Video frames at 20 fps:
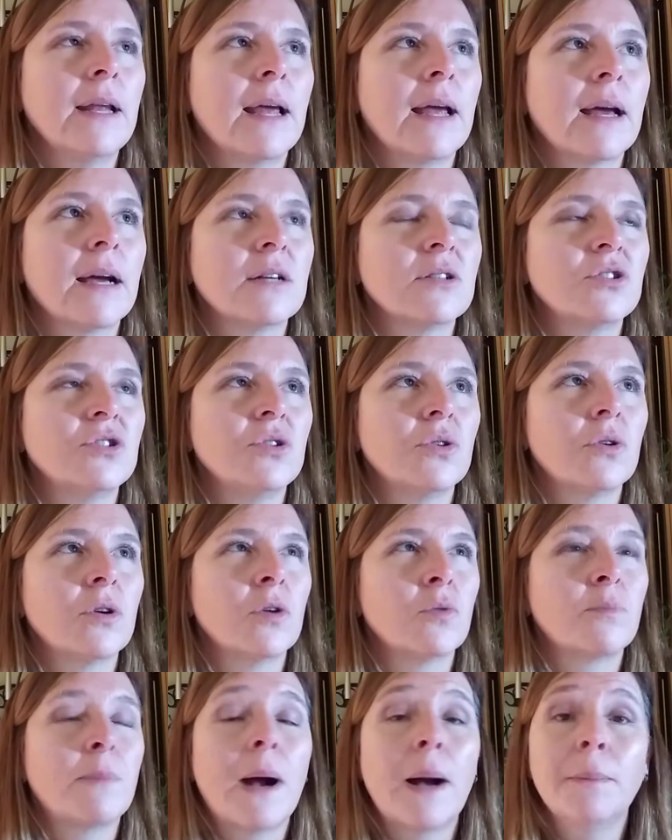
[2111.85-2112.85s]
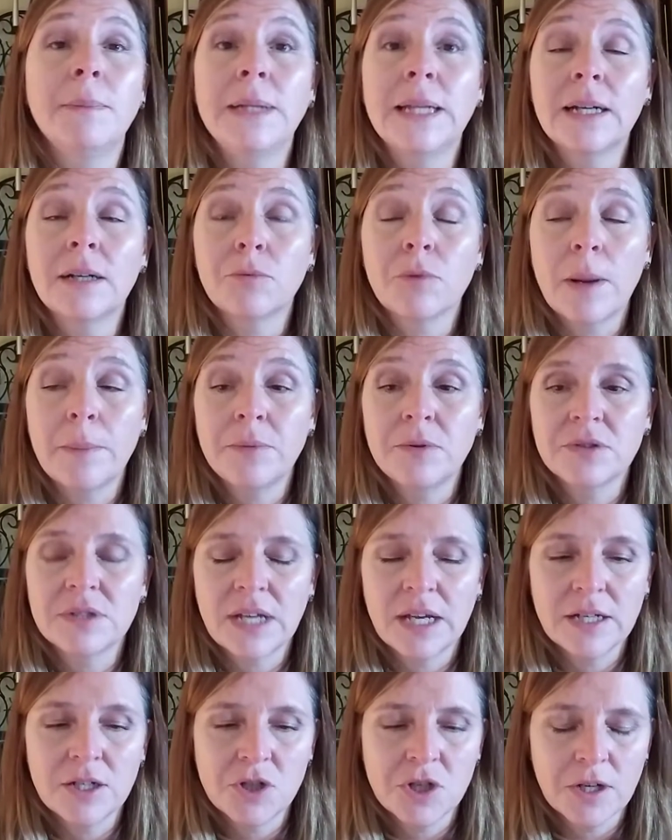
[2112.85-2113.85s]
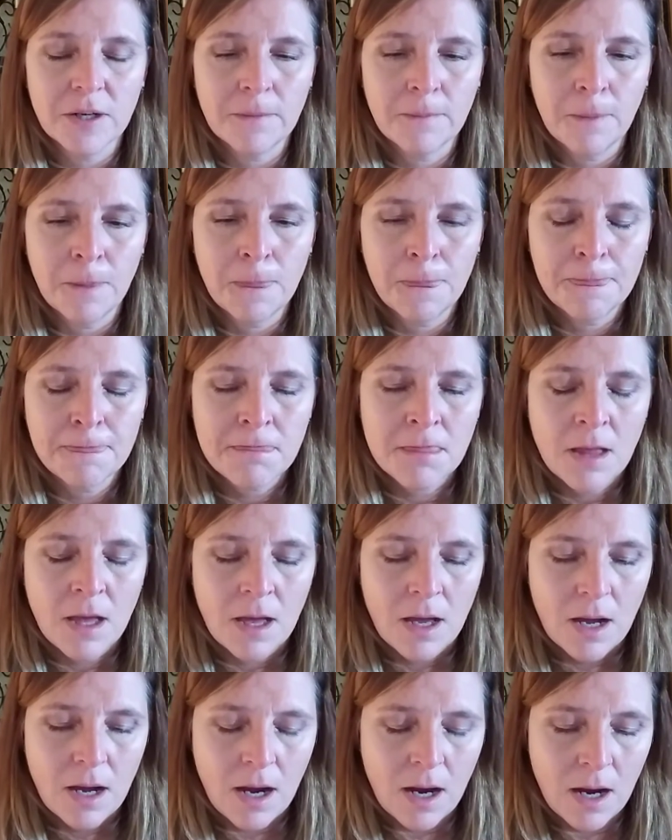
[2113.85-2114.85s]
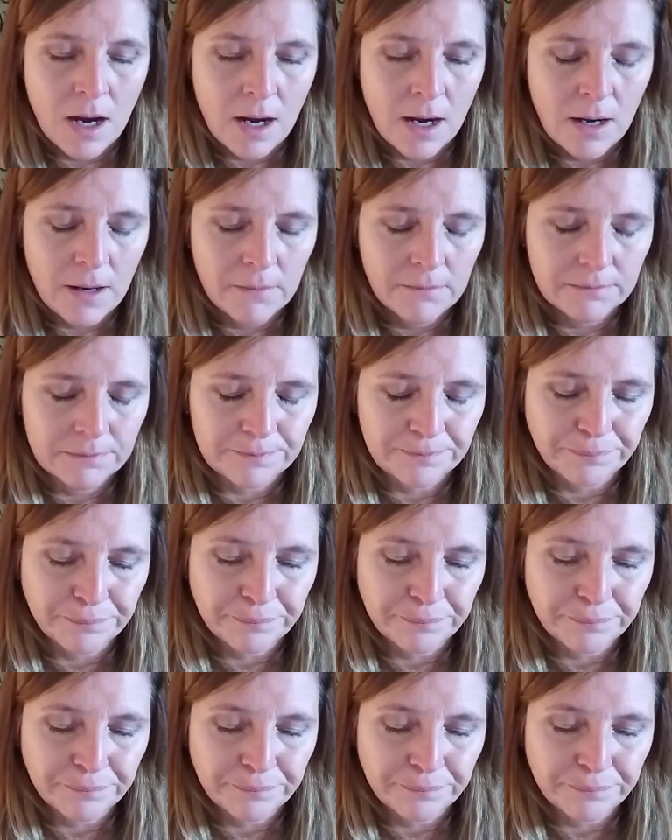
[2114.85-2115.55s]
And your public reputation. Um